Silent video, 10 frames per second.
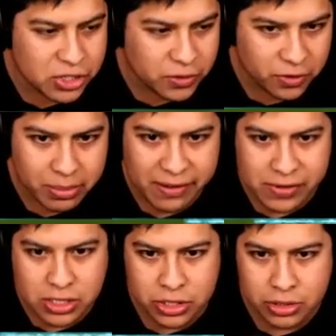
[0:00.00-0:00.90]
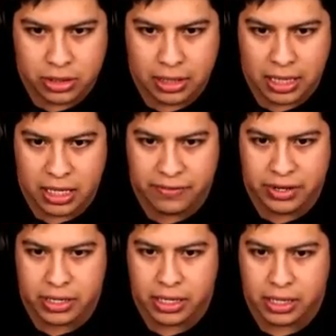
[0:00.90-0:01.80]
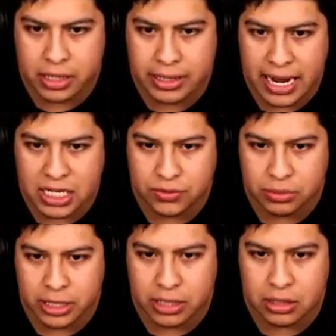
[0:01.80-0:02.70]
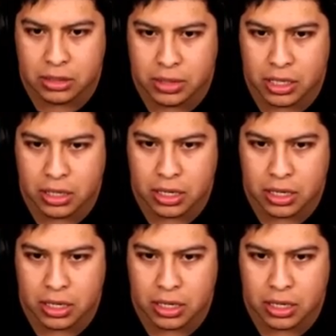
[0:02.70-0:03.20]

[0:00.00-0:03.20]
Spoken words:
you from Memphis, dude? I live in Nashville, man. Oh, God.